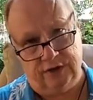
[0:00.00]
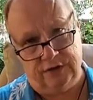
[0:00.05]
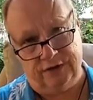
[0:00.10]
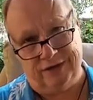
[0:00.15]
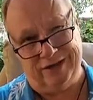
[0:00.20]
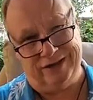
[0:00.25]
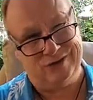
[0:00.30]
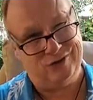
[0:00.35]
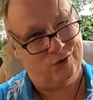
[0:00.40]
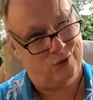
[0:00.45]

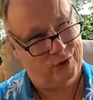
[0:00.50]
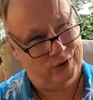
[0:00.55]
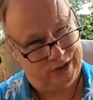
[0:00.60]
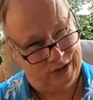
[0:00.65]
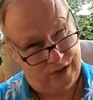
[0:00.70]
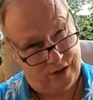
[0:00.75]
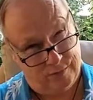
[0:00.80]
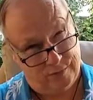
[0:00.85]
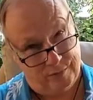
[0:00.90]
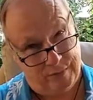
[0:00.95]
that it's going to
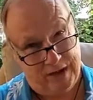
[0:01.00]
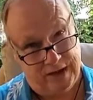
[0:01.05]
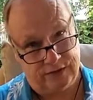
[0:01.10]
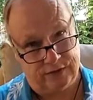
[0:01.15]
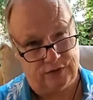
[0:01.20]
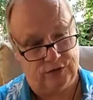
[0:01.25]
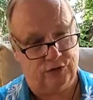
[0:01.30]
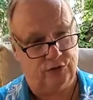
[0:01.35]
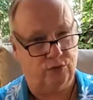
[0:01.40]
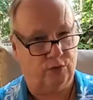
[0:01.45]
come
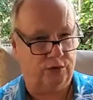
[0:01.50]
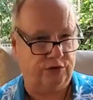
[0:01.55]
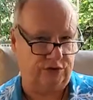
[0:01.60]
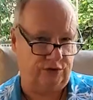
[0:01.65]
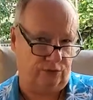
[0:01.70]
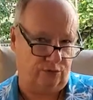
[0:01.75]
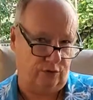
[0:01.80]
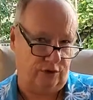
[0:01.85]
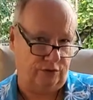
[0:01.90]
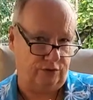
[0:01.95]
back to once
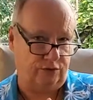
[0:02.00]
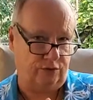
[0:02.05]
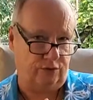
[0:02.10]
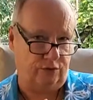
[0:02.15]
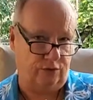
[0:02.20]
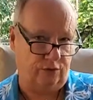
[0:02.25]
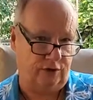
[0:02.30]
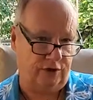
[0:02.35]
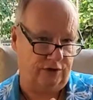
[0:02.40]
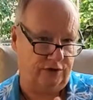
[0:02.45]
it
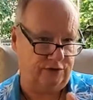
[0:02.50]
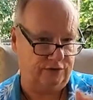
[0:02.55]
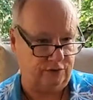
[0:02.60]
retrogrades.